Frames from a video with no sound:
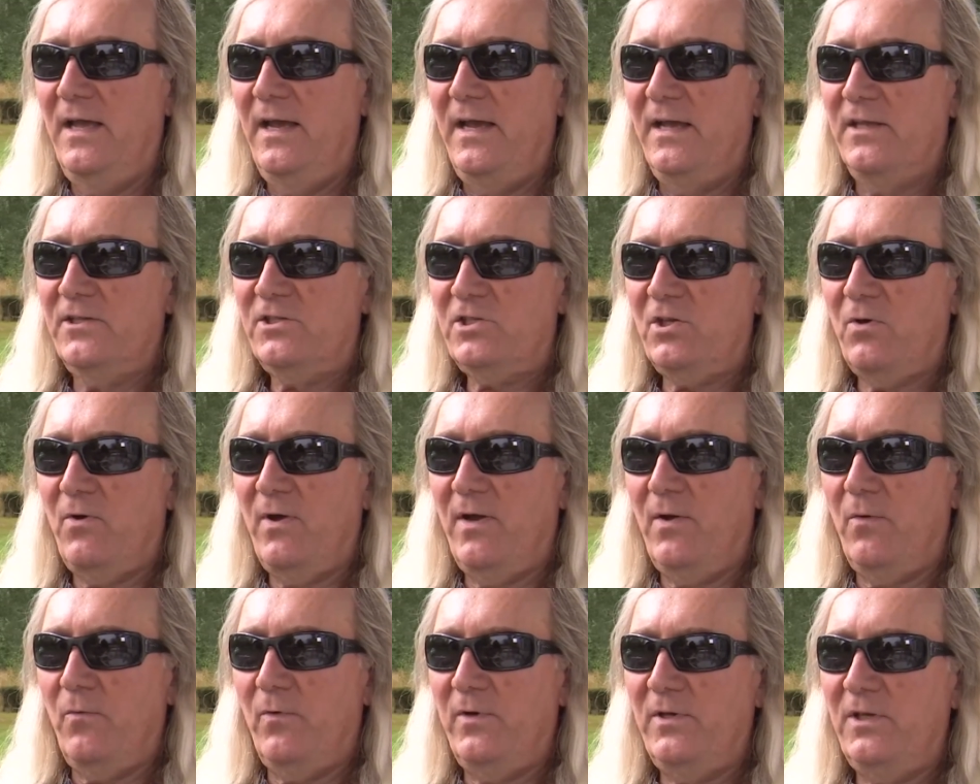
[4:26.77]
And
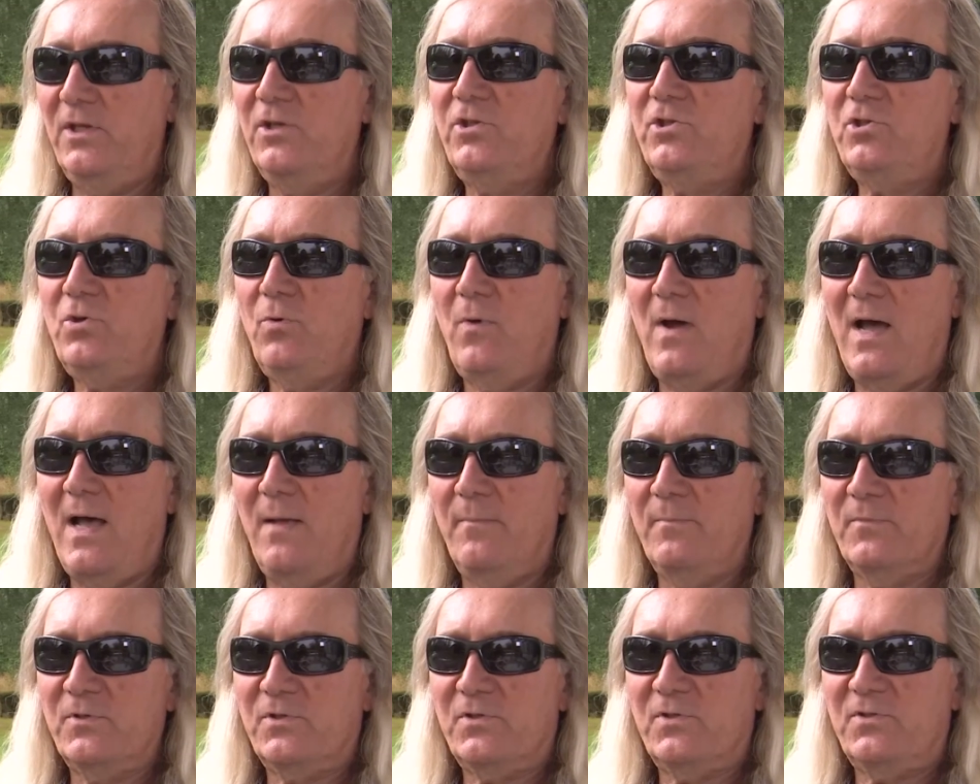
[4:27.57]
so we did two
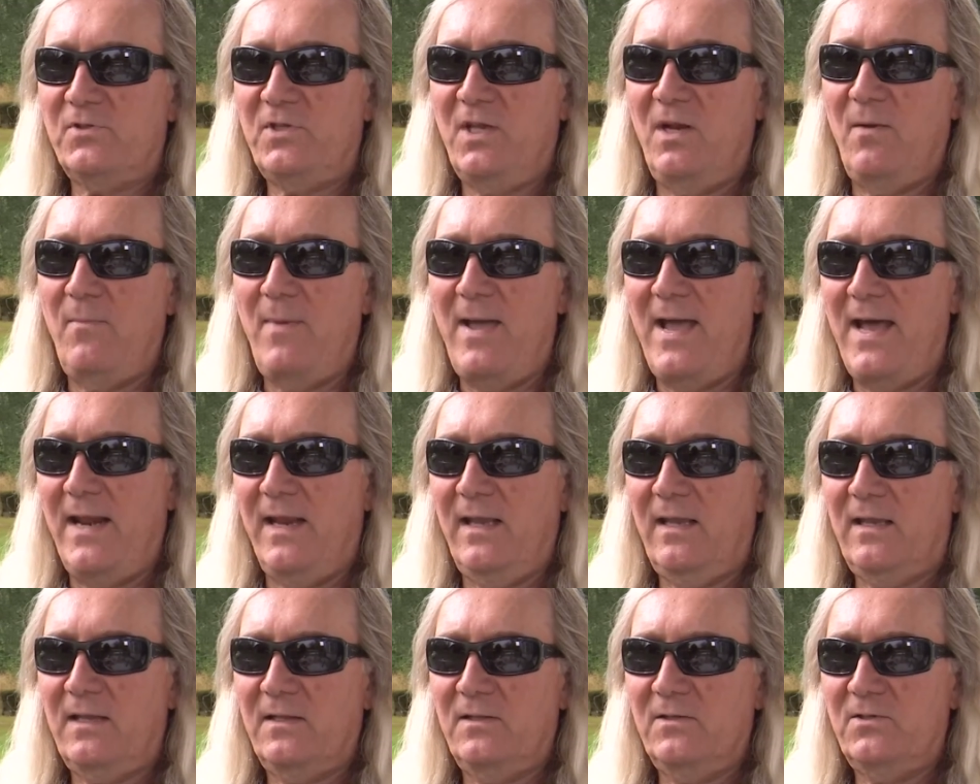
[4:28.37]
albums,
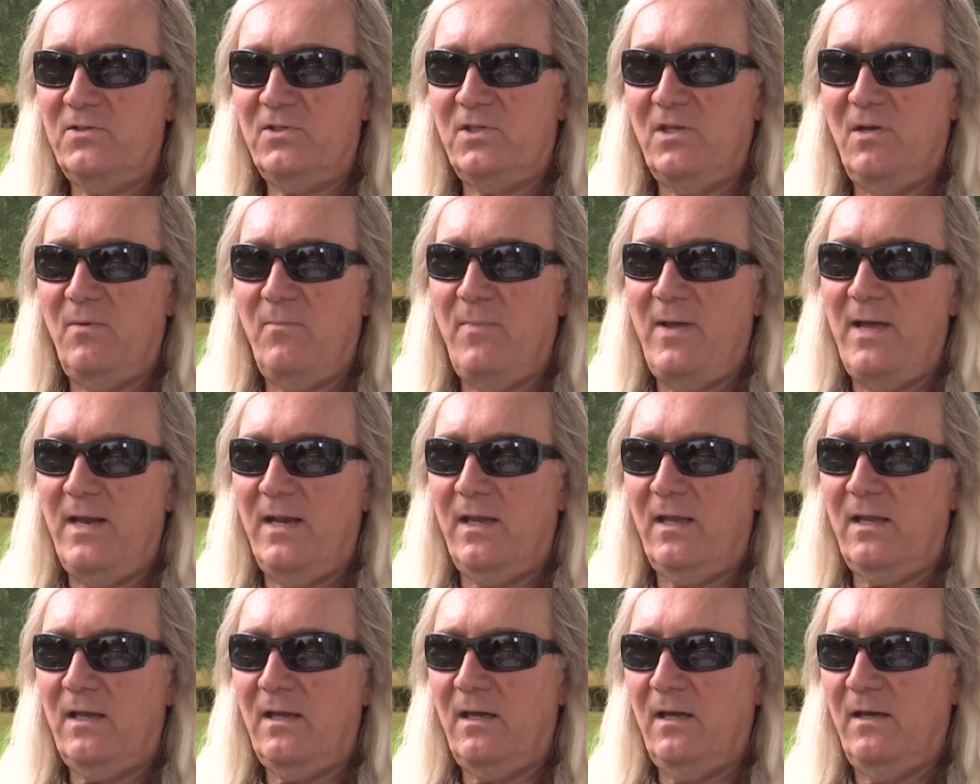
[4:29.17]
cinematic, and the
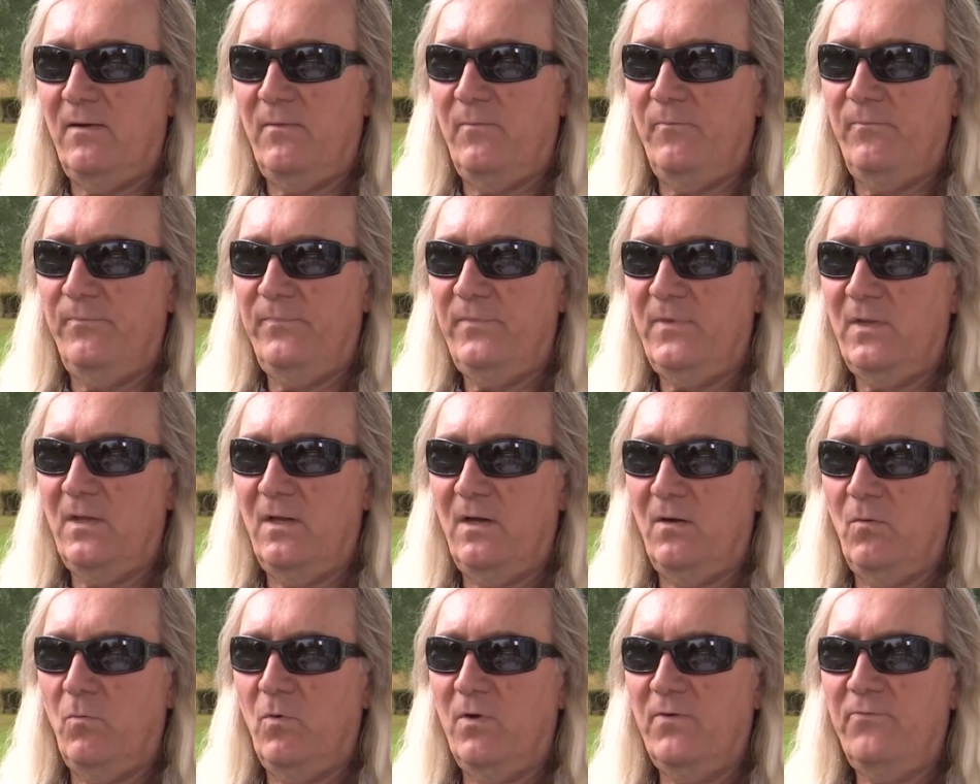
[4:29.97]
cinematic
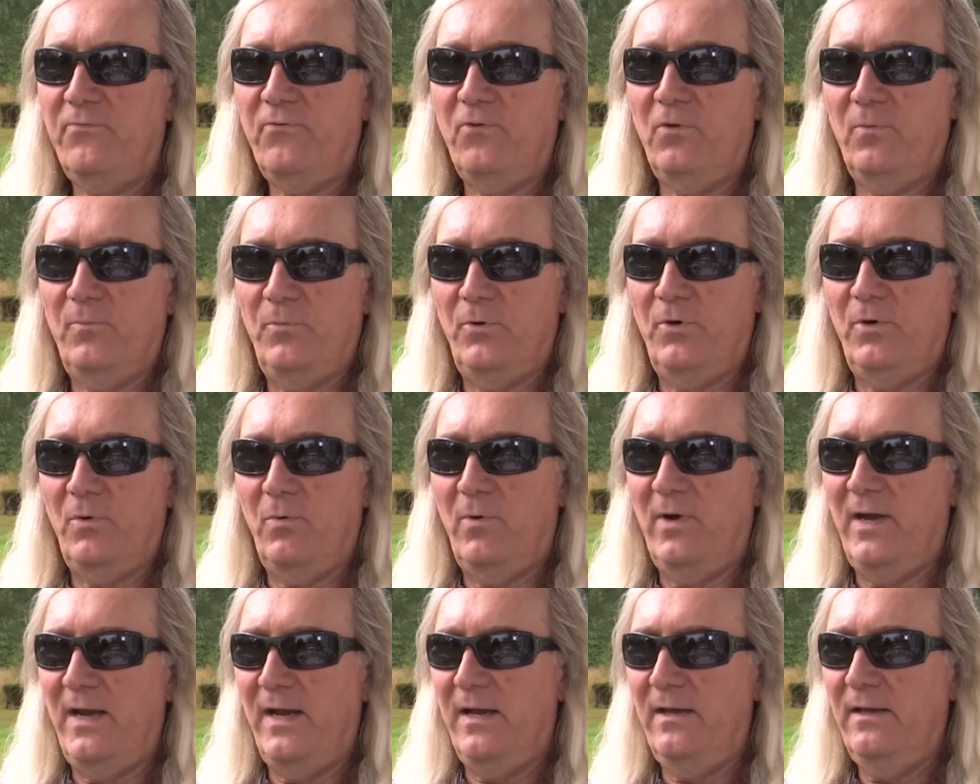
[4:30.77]
One Full Moon
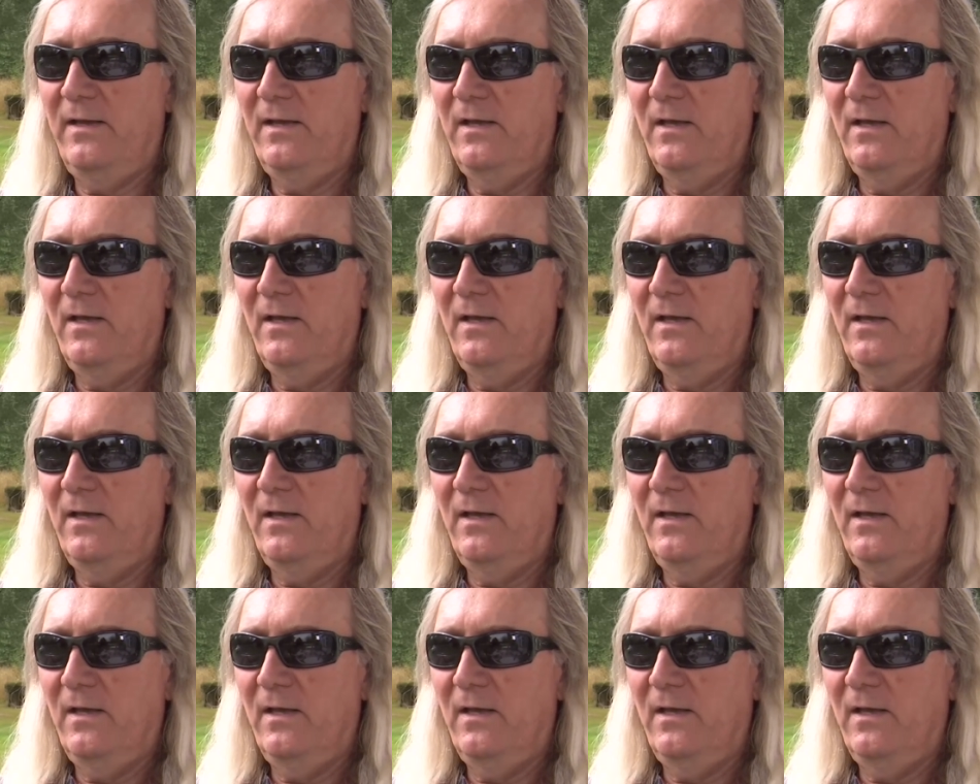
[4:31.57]
Away